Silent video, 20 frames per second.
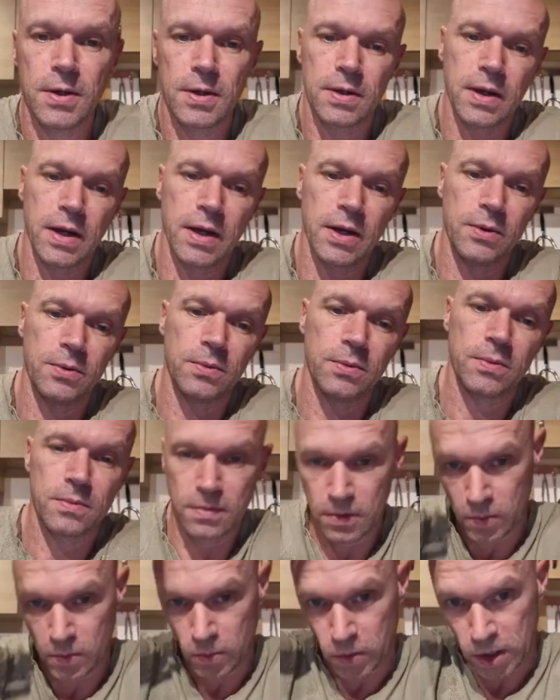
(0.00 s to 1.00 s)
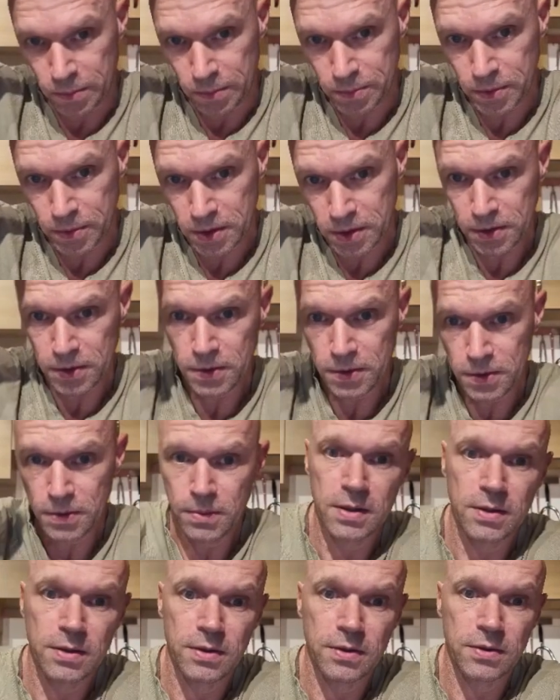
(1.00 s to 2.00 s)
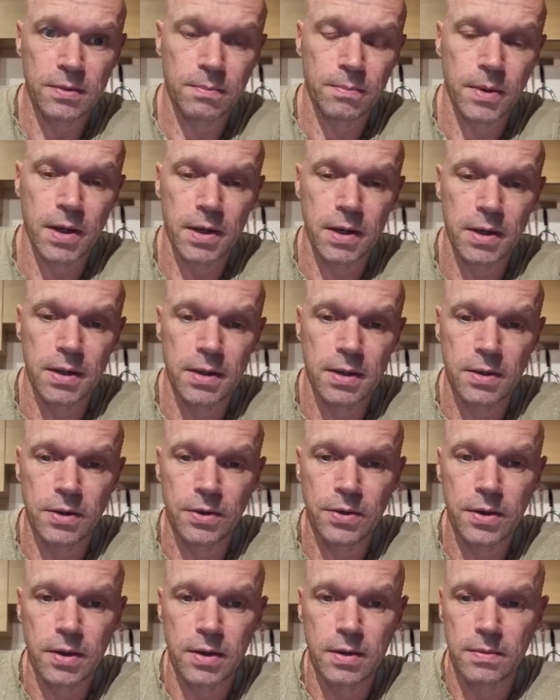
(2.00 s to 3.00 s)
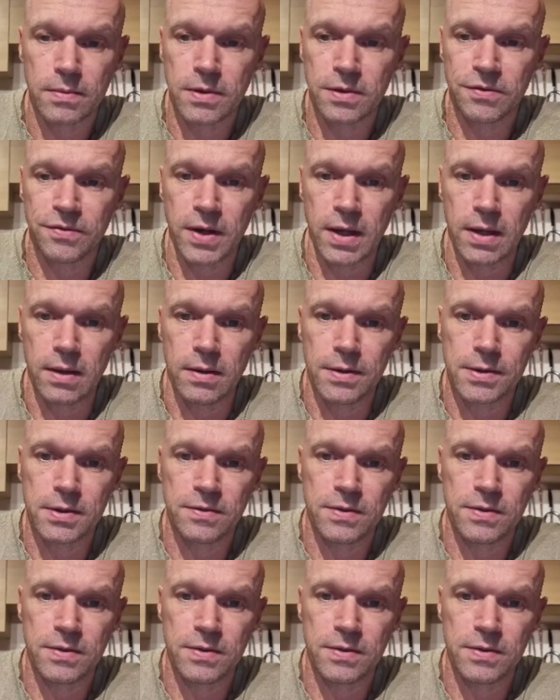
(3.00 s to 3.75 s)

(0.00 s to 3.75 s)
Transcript: Now, what I'm going to do with my other defenders,